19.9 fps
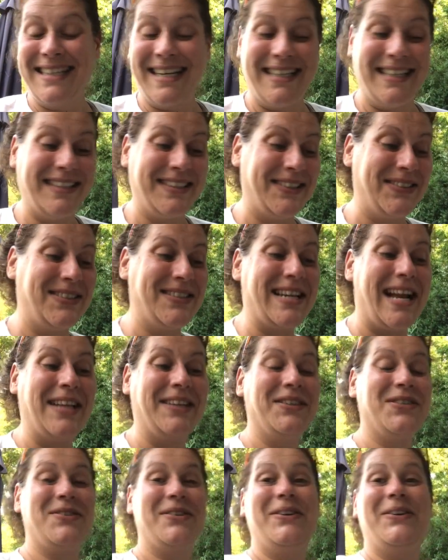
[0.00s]
tiny little
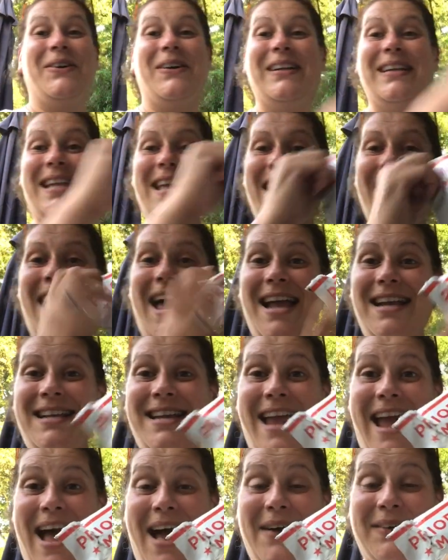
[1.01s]
Dollar Tree haul. And
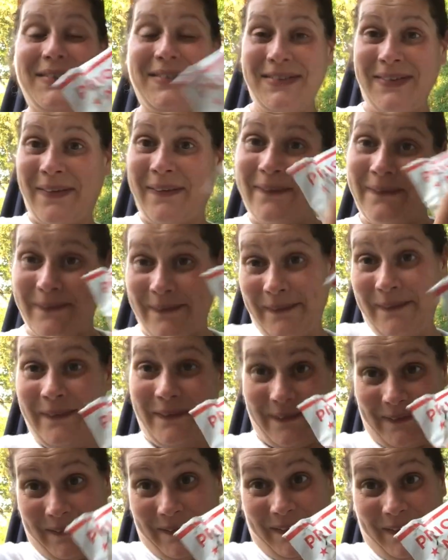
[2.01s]
now,
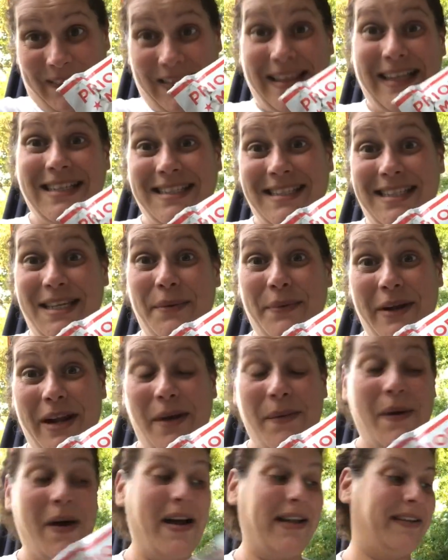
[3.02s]
let's see what
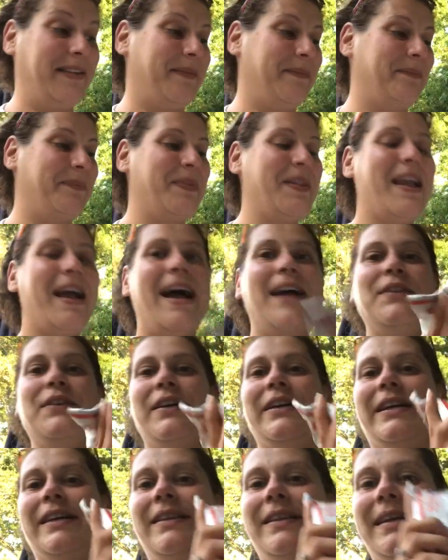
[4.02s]
I won. And
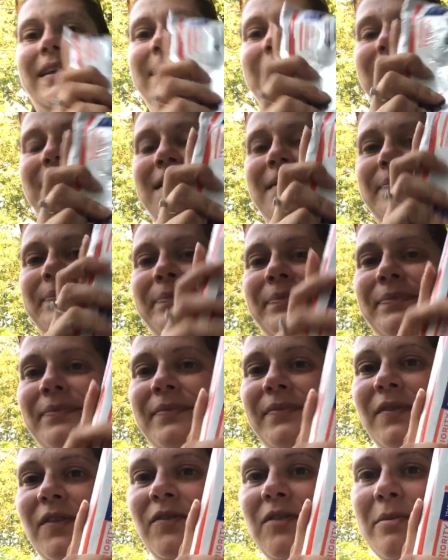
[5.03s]
look at this
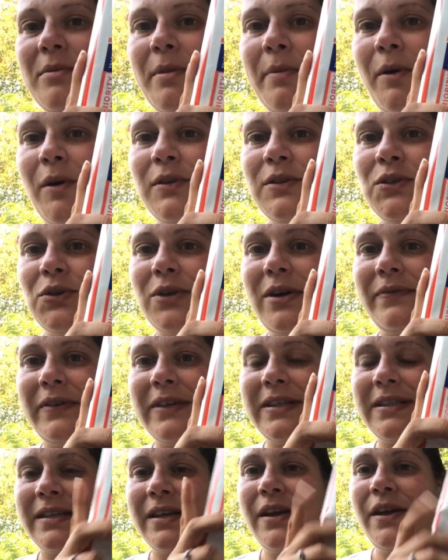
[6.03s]
from the post
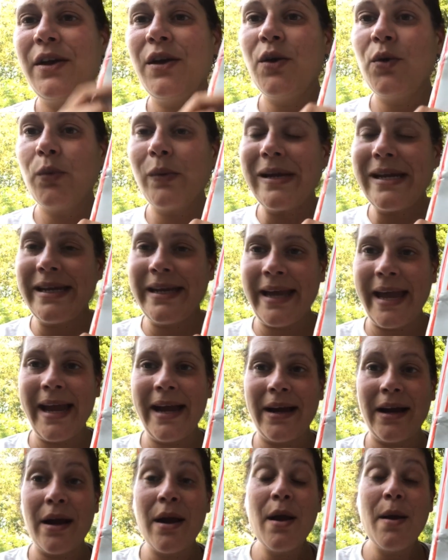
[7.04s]
office. We
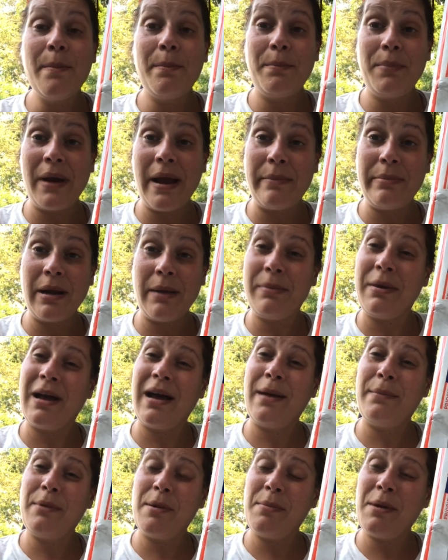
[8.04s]
care, blah, blah,
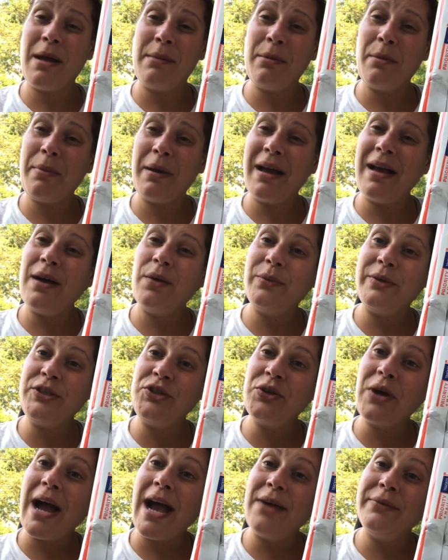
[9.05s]
blah, blah, blah, blah, blah. We
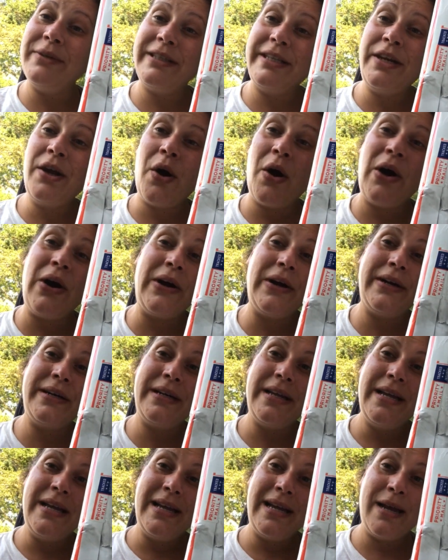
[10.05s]
try really
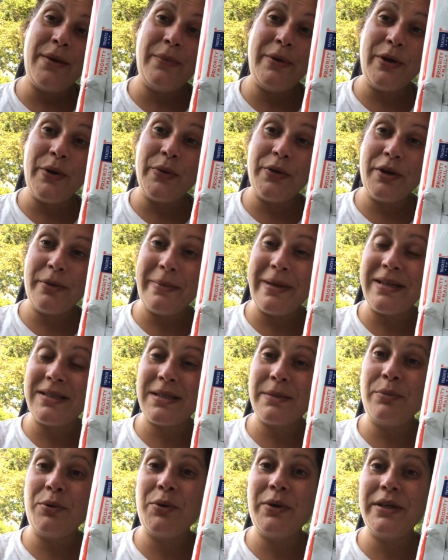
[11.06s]
hard, and we know your
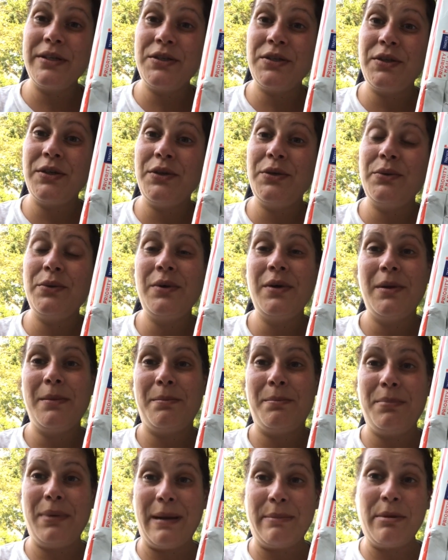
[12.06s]
mail's important to you,
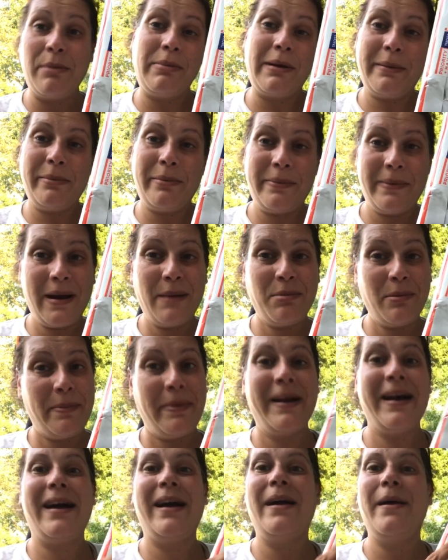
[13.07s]
blah, blah, blah, blah, blah,
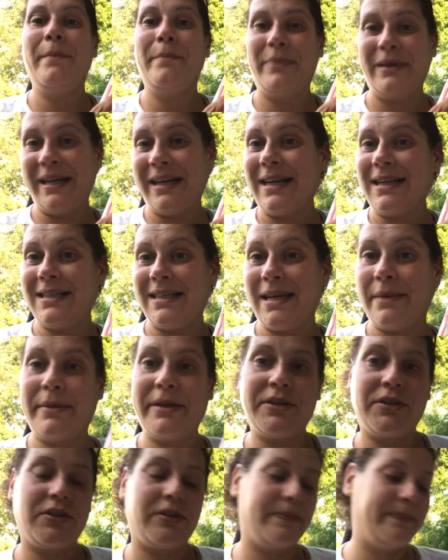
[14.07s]
blah, but it got
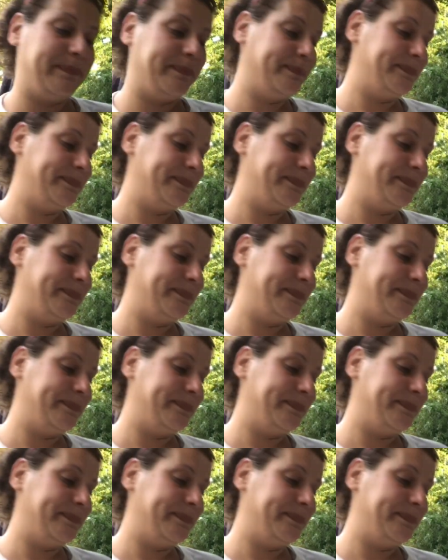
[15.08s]
damaged.